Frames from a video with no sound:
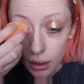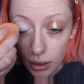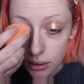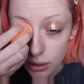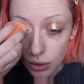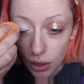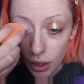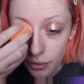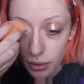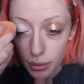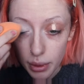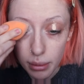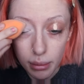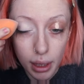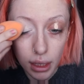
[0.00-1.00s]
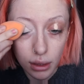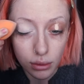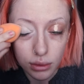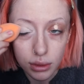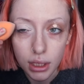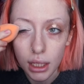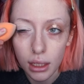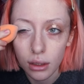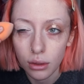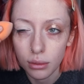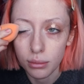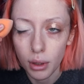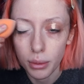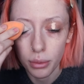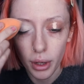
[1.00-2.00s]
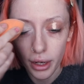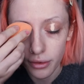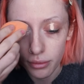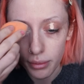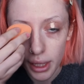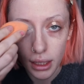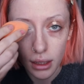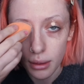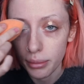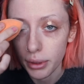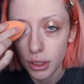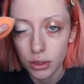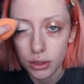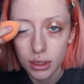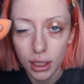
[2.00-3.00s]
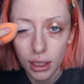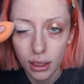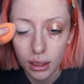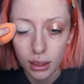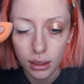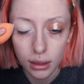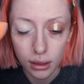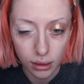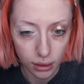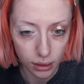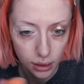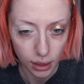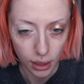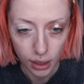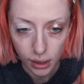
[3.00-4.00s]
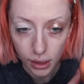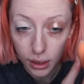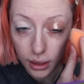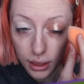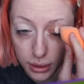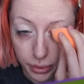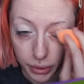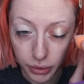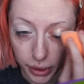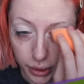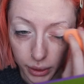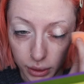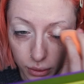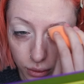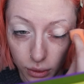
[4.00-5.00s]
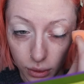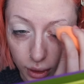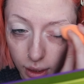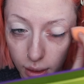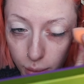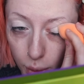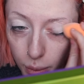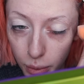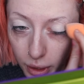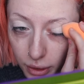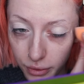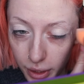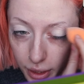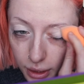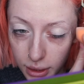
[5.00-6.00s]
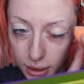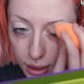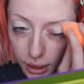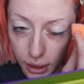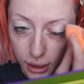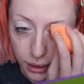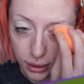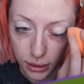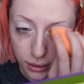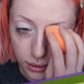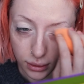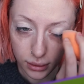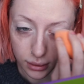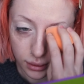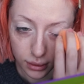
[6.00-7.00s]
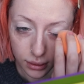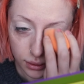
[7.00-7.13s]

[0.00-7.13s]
This is gonna have to be my own take on Mobwife makeup because, like, let's be real, I don't look like a Mobwife in the slightest. So